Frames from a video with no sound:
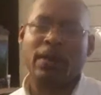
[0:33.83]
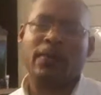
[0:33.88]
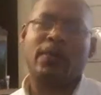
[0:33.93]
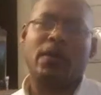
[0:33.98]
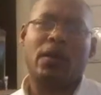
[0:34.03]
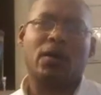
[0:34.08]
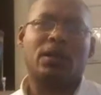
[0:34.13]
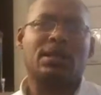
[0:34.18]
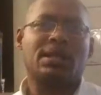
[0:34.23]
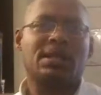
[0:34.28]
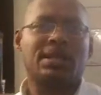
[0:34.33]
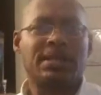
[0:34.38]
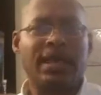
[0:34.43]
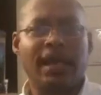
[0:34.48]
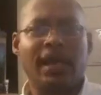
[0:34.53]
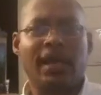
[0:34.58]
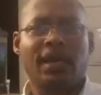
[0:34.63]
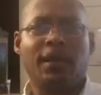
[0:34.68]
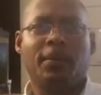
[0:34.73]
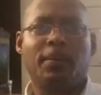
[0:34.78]
they are the
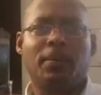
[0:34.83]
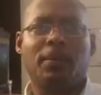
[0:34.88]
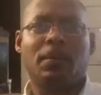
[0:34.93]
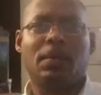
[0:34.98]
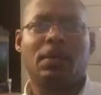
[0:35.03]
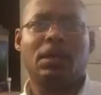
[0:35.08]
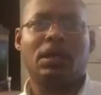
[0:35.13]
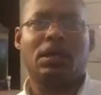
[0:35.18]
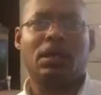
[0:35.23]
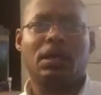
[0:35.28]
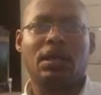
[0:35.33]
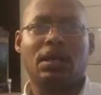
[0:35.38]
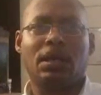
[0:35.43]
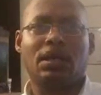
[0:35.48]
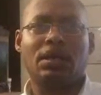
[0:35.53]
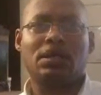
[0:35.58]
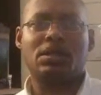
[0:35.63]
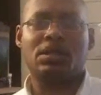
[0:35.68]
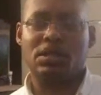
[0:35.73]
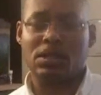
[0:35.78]
same
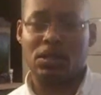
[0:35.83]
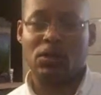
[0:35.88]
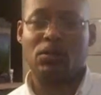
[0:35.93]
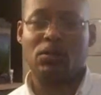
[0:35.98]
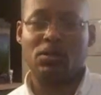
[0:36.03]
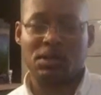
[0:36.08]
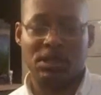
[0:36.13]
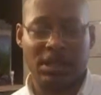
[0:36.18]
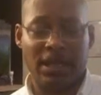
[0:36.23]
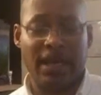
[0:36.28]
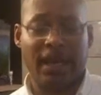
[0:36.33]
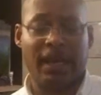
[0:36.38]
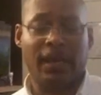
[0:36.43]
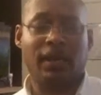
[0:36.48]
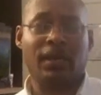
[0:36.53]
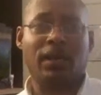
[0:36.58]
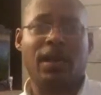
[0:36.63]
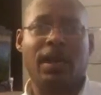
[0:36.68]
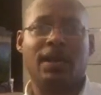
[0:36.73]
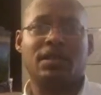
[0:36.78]
still today
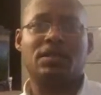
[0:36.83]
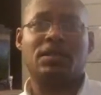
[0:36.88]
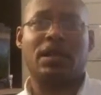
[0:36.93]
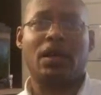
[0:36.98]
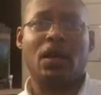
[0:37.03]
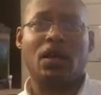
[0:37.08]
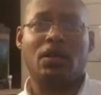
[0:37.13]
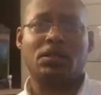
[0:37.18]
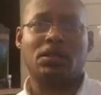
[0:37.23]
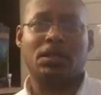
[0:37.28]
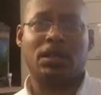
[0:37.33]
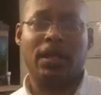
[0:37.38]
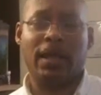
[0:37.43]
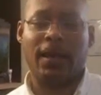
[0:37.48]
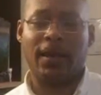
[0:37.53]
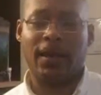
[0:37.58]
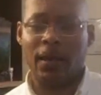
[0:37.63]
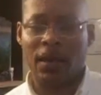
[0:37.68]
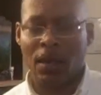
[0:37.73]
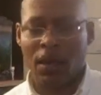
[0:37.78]
as they are
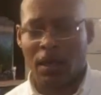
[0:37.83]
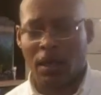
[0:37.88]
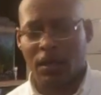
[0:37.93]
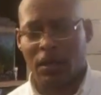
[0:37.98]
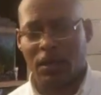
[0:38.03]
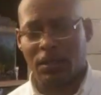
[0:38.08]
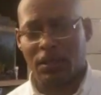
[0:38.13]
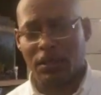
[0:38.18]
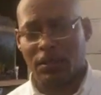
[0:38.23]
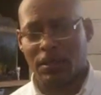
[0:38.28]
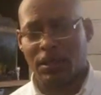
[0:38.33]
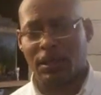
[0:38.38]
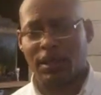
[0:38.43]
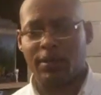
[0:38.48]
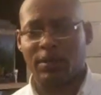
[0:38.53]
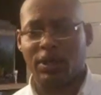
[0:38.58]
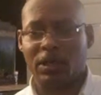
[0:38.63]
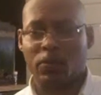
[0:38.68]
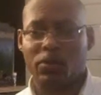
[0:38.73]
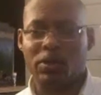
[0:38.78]
today. The
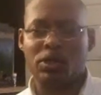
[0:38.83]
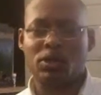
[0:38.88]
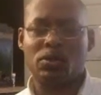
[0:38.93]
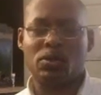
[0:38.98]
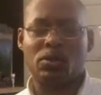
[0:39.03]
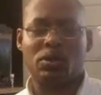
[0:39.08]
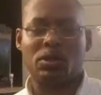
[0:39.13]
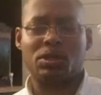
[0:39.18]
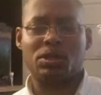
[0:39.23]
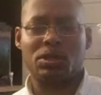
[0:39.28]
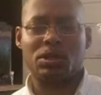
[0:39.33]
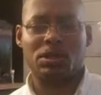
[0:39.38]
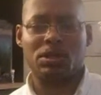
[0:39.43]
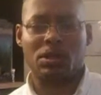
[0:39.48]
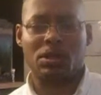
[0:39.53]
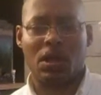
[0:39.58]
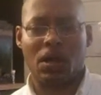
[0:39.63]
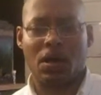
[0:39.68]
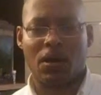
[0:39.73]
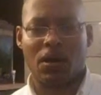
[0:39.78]
limited
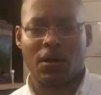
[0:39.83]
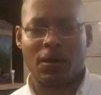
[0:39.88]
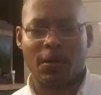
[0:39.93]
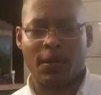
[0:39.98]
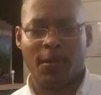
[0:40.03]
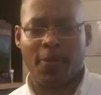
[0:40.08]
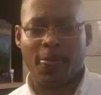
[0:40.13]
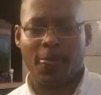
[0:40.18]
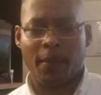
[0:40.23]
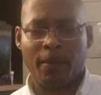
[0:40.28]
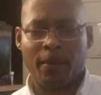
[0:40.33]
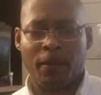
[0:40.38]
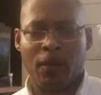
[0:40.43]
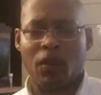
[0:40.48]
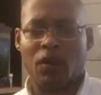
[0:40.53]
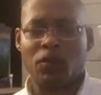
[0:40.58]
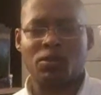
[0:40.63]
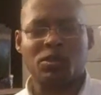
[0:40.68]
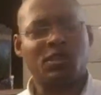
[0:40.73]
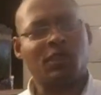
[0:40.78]
resources
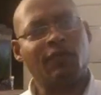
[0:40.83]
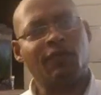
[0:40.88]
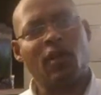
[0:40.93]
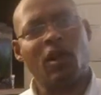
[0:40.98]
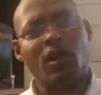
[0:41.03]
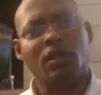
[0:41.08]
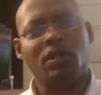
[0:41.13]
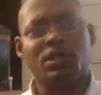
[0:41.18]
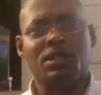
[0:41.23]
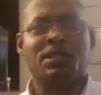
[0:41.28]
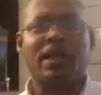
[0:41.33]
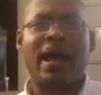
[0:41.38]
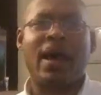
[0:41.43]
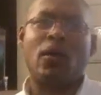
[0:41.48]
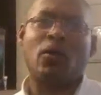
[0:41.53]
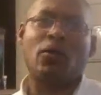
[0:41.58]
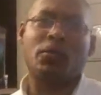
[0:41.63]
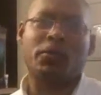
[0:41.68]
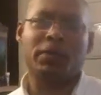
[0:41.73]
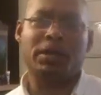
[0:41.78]
goes as far as
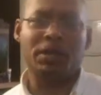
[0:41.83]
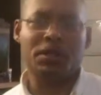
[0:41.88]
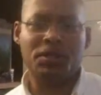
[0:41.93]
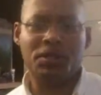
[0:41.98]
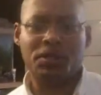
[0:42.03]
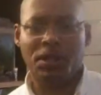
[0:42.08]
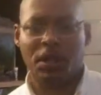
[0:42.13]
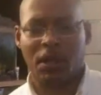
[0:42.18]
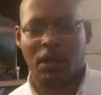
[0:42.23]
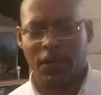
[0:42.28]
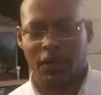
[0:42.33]
outreach.